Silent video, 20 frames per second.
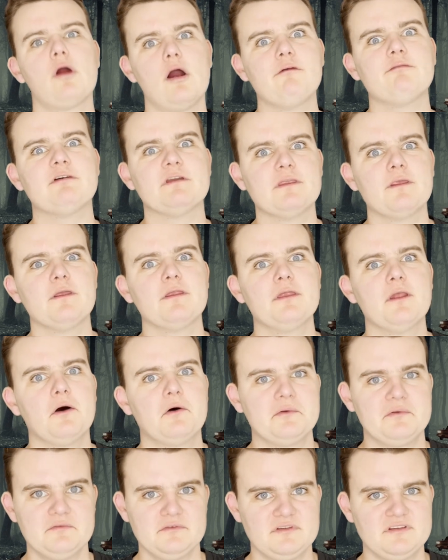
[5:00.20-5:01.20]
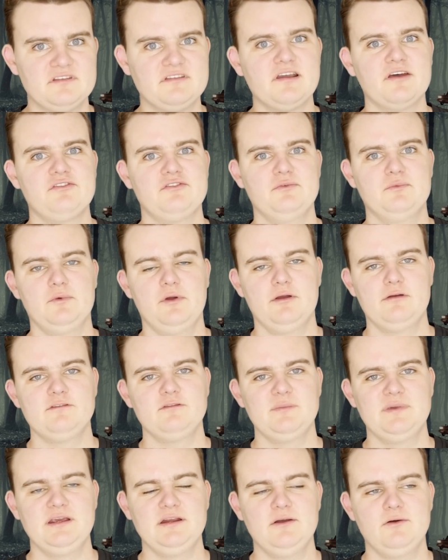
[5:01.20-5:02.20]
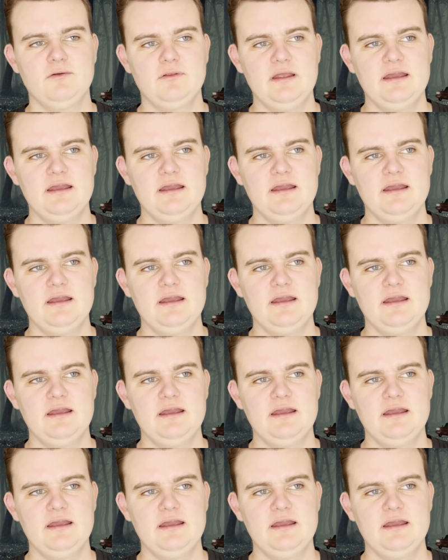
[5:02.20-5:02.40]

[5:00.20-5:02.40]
often than not doesn't work for me at all.